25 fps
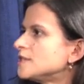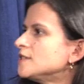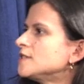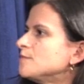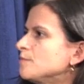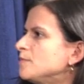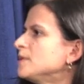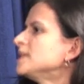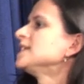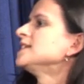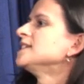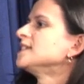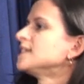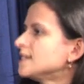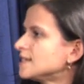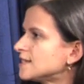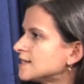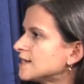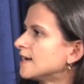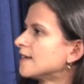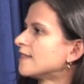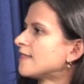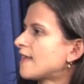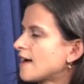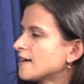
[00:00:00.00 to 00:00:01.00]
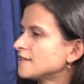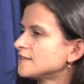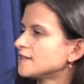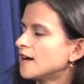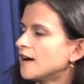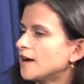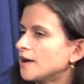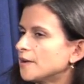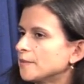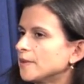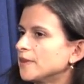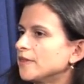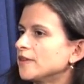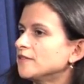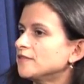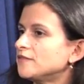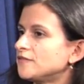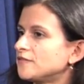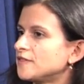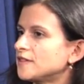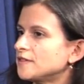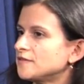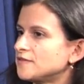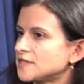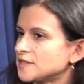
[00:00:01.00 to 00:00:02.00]
businesses like that, um, and they've,
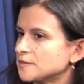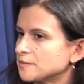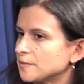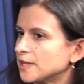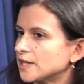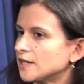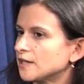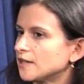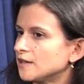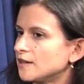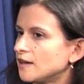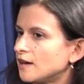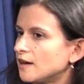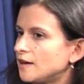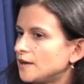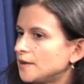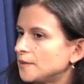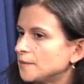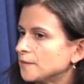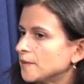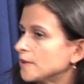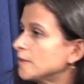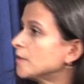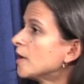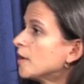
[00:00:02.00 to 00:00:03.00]
they've submitted um, a,